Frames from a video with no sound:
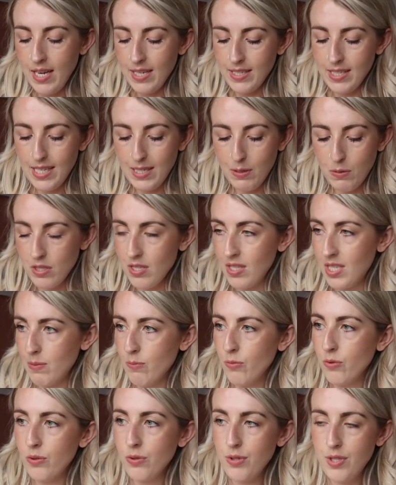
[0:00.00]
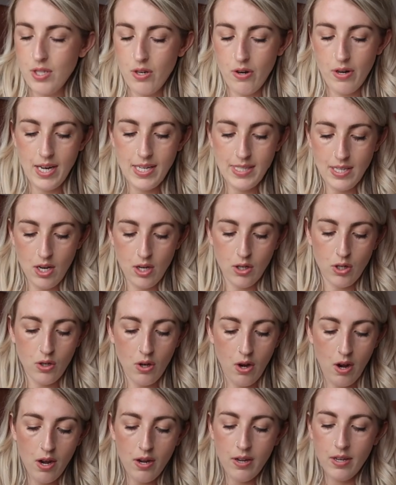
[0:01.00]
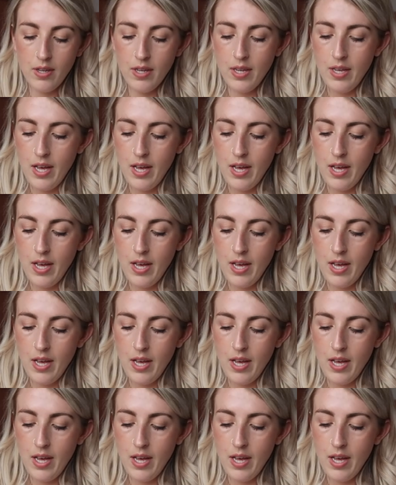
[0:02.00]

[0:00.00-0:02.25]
So this was the small size that I got.